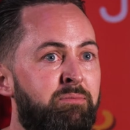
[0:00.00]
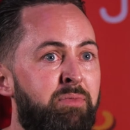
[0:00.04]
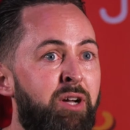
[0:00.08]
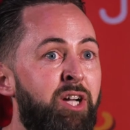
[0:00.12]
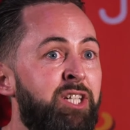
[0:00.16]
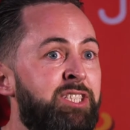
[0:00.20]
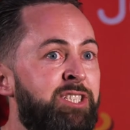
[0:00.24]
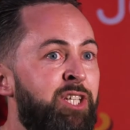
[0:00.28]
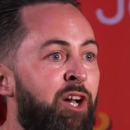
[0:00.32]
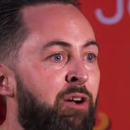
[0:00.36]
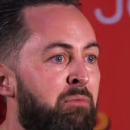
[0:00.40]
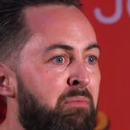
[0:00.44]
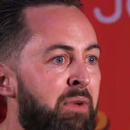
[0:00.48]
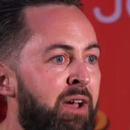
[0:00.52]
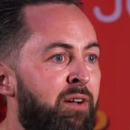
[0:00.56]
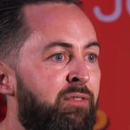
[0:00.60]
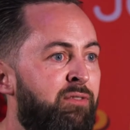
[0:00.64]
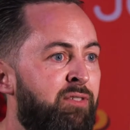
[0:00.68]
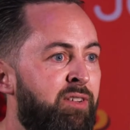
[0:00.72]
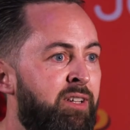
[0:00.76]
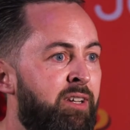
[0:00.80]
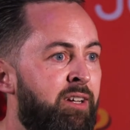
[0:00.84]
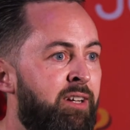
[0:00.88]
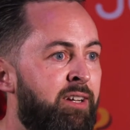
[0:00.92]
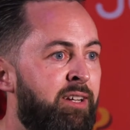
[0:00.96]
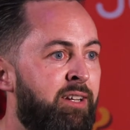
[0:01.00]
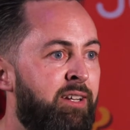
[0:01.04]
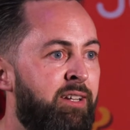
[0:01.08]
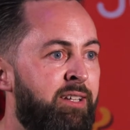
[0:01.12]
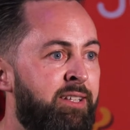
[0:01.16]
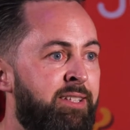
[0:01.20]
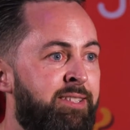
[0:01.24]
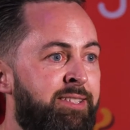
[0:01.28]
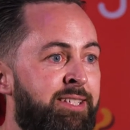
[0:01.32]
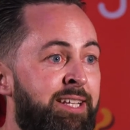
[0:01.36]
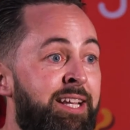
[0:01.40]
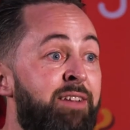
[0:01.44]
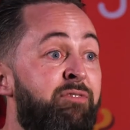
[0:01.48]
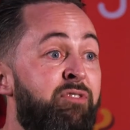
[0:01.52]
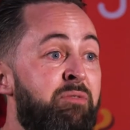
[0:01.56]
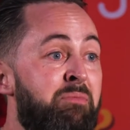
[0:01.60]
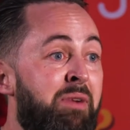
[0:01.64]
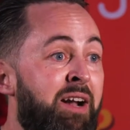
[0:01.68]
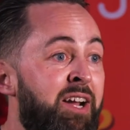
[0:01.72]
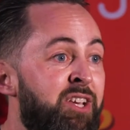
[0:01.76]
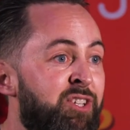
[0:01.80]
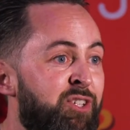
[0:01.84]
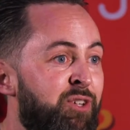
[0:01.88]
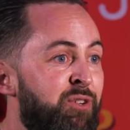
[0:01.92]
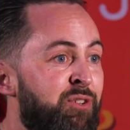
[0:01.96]
Personally, I've met a delivery
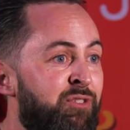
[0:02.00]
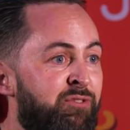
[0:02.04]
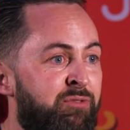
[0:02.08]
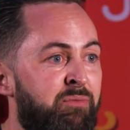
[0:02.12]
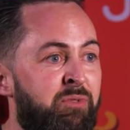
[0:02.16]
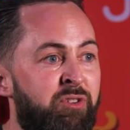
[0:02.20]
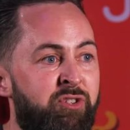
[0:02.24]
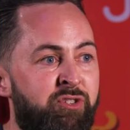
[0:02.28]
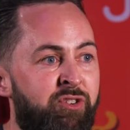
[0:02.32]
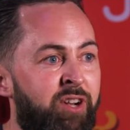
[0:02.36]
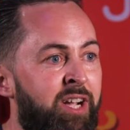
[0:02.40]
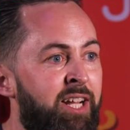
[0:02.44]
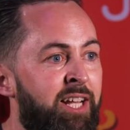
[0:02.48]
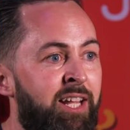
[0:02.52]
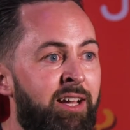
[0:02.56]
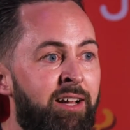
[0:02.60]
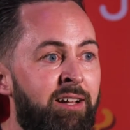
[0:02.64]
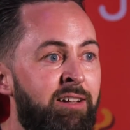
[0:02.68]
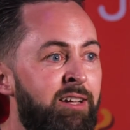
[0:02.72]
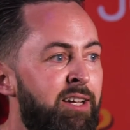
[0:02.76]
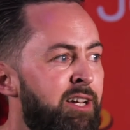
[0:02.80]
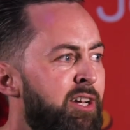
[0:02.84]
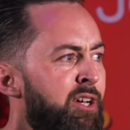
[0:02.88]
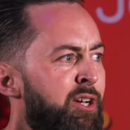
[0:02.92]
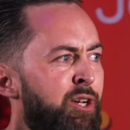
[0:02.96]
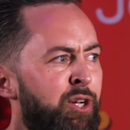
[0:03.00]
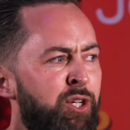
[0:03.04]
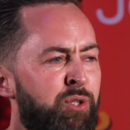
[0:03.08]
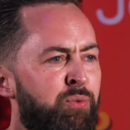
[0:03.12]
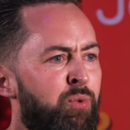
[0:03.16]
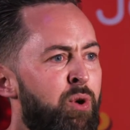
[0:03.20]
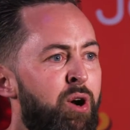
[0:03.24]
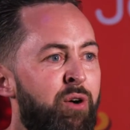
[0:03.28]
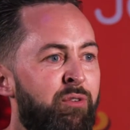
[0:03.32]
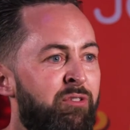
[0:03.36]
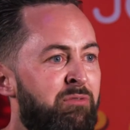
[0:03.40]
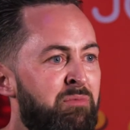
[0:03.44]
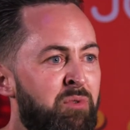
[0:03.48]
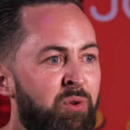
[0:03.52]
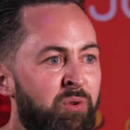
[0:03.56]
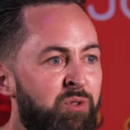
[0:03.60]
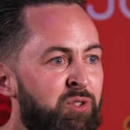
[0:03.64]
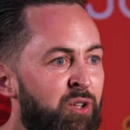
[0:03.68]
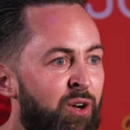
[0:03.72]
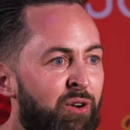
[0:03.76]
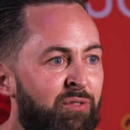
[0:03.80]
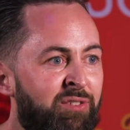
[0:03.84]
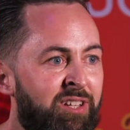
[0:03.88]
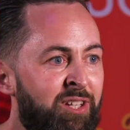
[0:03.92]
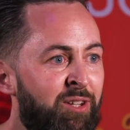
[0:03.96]
manager who's from Australia, who's worked with
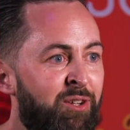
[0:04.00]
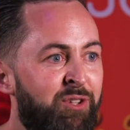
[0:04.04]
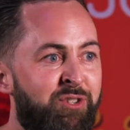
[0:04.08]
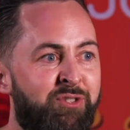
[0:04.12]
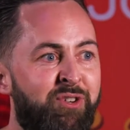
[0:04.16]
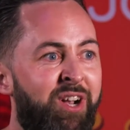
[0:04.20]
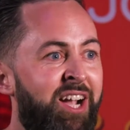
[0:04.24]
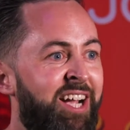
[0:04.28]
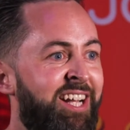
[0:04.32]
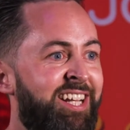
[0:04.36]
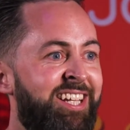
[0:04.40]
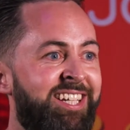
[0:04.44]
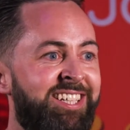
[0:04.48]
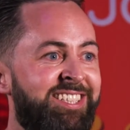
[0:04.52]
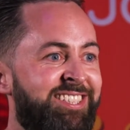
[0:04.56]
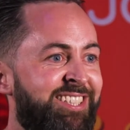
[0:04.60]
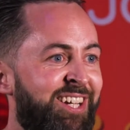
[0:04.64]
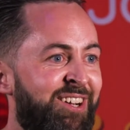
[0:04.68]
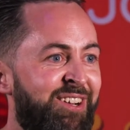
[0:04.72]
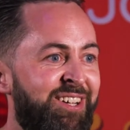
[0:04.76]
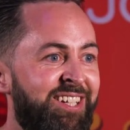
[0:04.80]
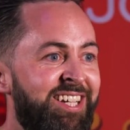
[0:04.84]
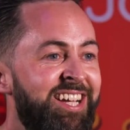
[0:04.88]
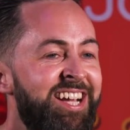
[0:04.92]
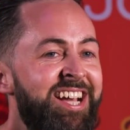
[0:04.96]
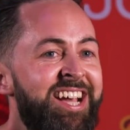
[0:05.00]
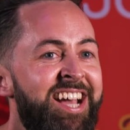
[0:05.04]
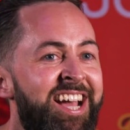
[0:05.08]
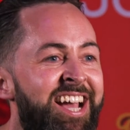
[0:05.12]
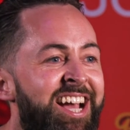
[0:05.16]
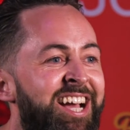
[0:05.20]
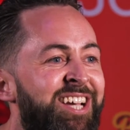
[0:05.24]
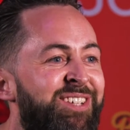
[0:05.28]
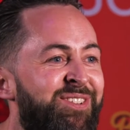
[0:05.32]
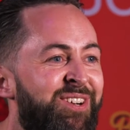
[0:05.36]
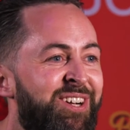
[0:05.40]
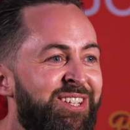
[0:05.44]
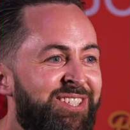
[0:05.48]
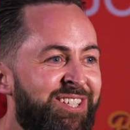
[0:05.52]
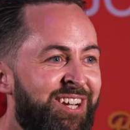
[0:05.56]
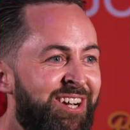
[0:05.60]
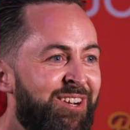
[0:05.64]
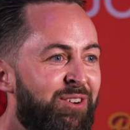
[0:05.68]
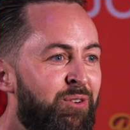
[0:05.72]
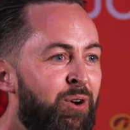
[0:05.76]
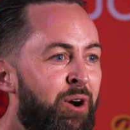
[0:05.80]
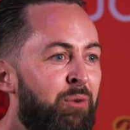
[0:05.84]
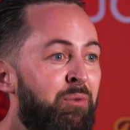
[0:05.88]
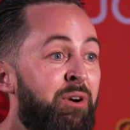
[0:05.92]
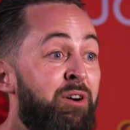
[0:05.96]
Mulesoft in Australia, so it's worked
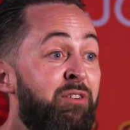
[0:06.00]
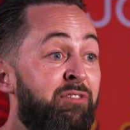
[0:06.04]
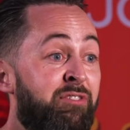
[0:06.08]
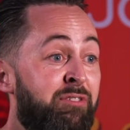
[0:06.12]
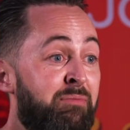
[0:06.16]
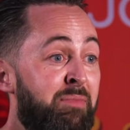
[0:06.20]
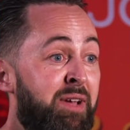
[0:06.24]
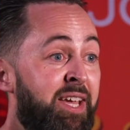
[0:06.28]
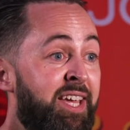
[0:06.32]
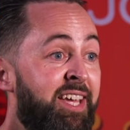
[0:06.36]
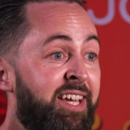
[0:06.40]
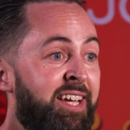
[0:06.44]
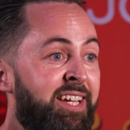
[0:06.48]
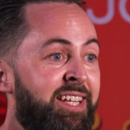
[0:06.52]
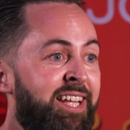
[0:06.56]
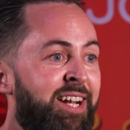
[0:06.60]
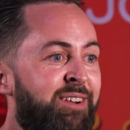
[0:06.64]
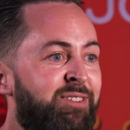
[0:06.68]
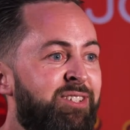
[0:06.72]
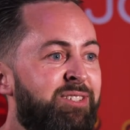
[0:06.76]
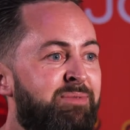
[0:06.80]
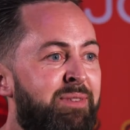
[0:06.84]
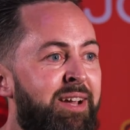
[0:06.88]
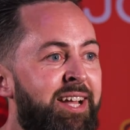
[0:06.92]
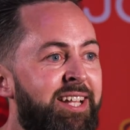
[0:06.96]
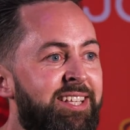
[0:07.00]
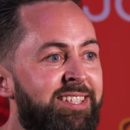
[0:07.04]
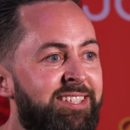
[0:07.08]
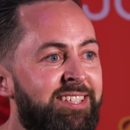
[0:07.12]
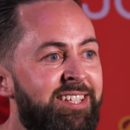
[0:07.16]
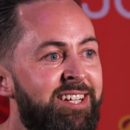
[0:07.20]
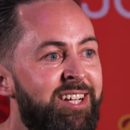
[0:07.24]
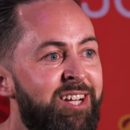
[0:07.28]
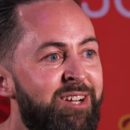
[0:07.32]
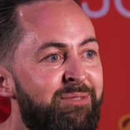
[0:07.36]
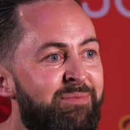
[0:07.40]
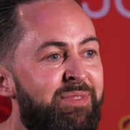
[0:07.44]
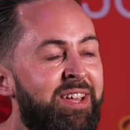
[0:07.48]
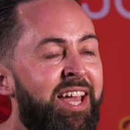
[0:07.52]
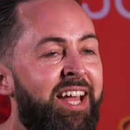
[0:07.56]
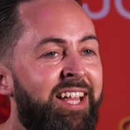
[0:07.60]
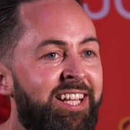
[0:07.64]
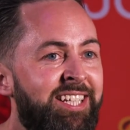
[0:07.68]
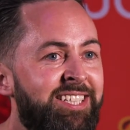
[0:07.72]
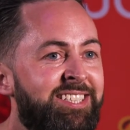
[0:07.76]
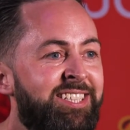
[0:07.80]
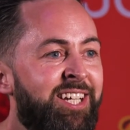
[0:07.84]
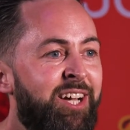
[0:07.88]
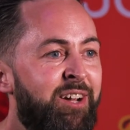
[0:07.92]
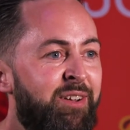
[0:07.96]
out quite well for me in that respect. But yeah,
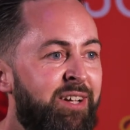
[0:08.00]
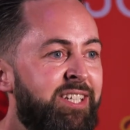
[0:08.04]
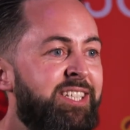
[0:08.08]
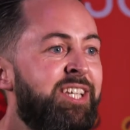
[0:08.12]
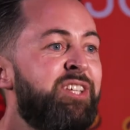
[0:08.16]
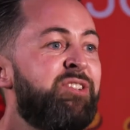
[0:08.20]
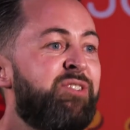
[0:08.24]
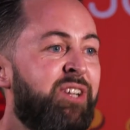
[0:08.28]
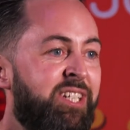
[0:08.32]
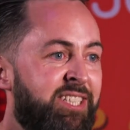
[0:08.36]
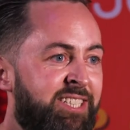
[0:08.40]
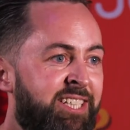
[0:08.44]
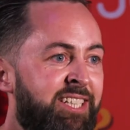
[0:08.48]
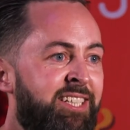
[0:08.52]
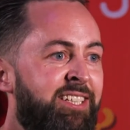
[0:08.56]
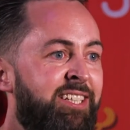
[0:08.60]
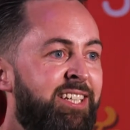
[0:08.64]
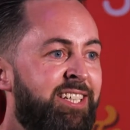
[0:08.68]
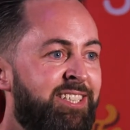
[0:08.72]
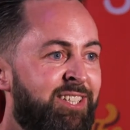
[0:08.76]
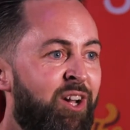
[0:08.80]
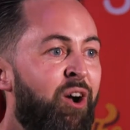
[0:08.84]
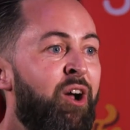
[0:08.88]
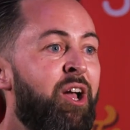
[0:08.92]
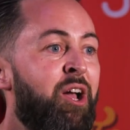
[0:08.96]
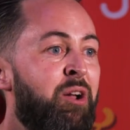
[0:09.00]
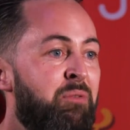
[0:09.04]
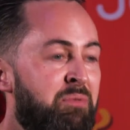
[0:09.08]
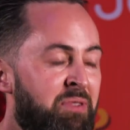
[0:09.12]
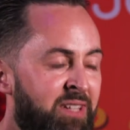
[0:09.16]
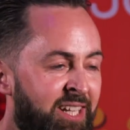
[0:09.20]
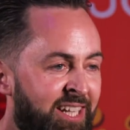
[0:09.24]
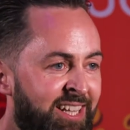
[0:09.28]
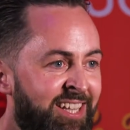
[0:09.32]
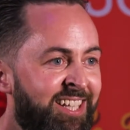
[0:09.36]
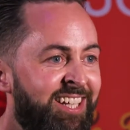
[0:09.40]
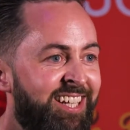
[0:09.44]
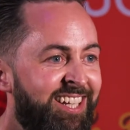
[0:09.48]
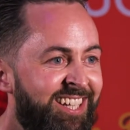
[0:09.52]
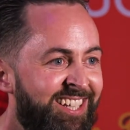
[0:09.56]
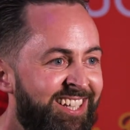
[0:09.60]
it's interesting. It's eye-opening.